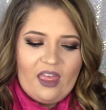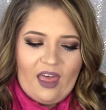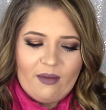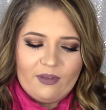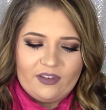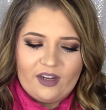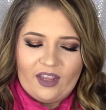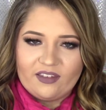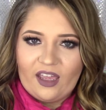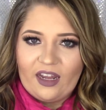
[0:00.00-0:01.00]
It's a
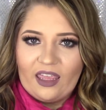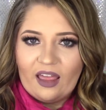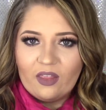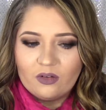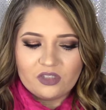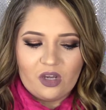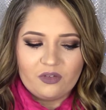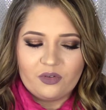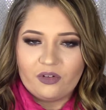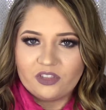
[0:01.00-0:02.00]
nice kind of yellow
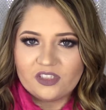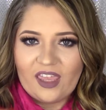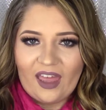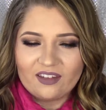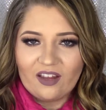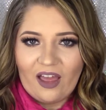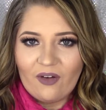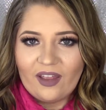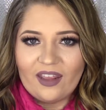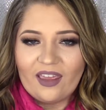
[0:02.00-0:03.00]
tone, so it'll just cancel
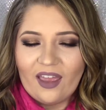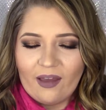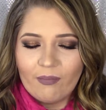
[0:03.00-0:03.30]
out any